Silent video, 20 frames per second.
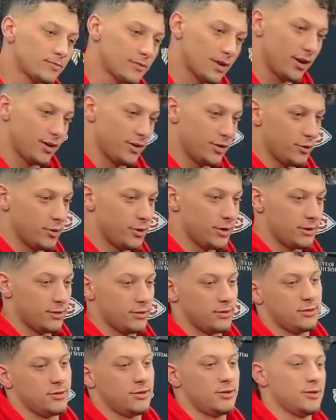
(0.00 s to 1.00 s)
How you doing?
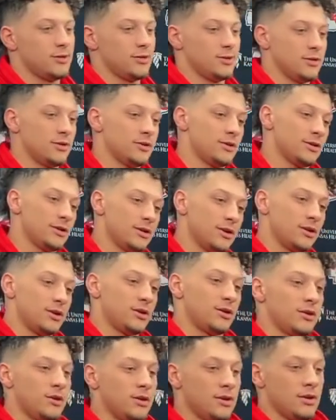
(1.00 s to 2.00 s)

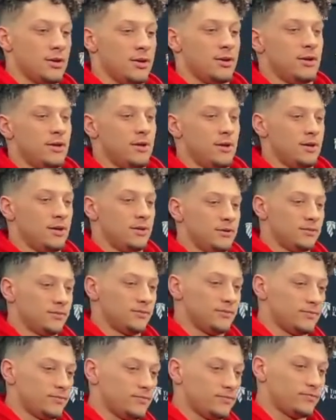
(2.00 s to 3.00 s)
So how do you balance
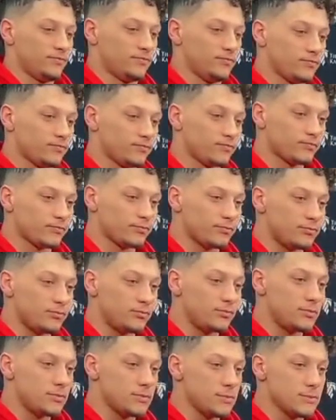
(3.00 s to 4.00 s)
all this out?
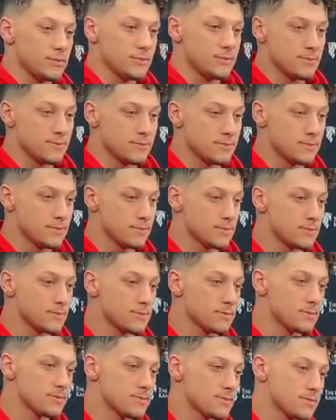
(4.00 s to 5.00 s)
Going to the Super
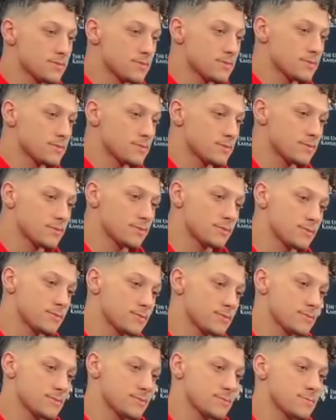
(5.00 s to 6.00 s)
Bowl for the first time,
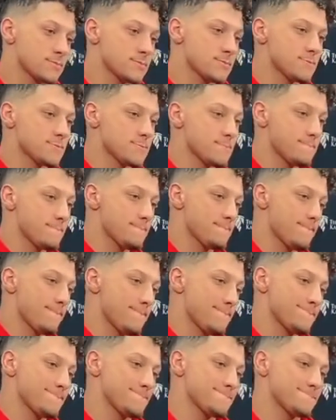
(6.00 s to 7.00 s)
knowing there's
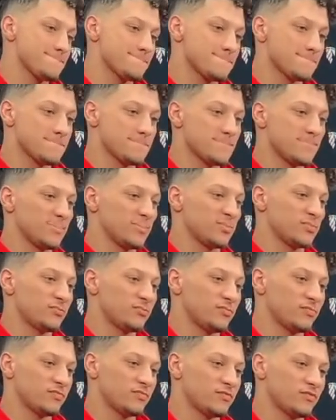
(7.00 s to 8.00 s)
distractions, hearing
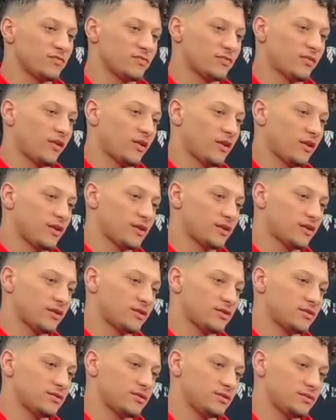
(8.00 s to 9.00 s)
what everybody says,
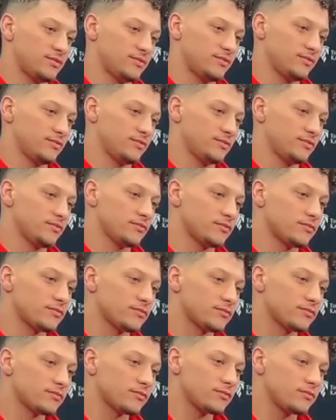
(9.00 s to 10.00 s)
yet keeping
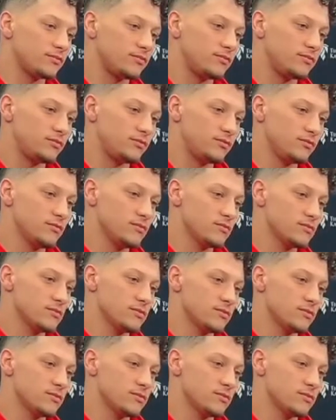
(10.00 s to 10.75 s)
that laser focus.